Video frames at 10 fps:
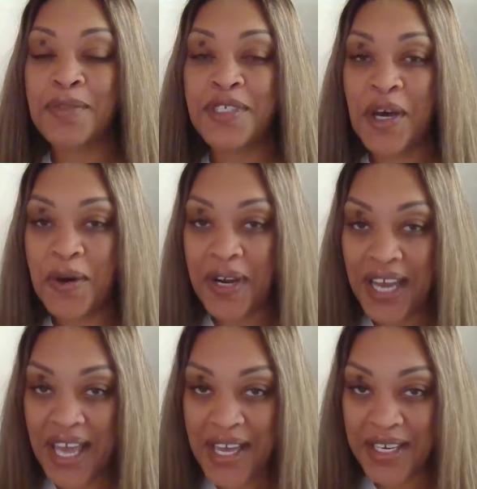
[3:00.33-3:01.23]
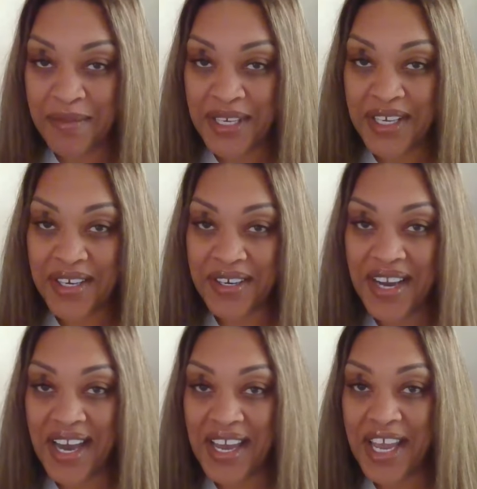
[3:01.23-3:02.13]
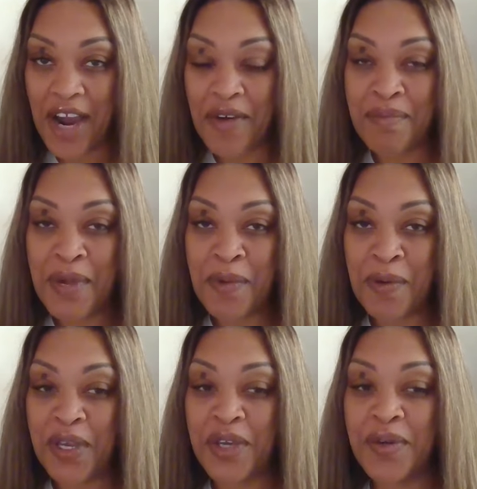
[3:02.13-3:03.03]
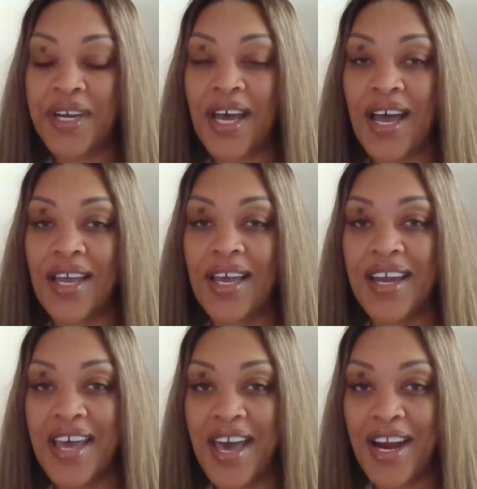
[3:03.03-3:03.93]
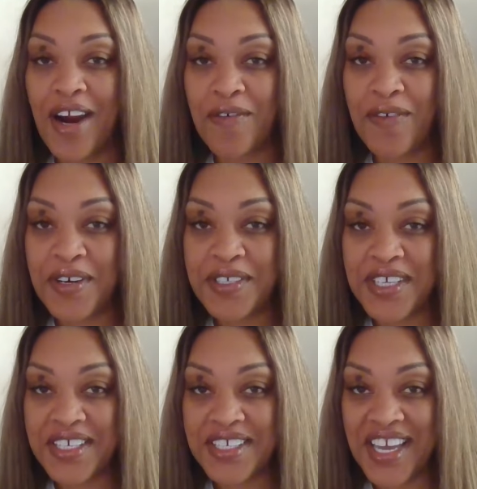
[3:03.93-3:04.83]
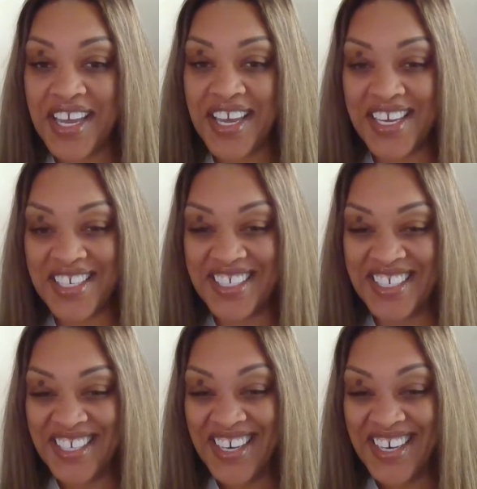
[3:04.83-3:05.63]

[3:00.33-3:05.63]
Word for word: so glad to be here, Heidi. I remember when you and I kind of had our first exchange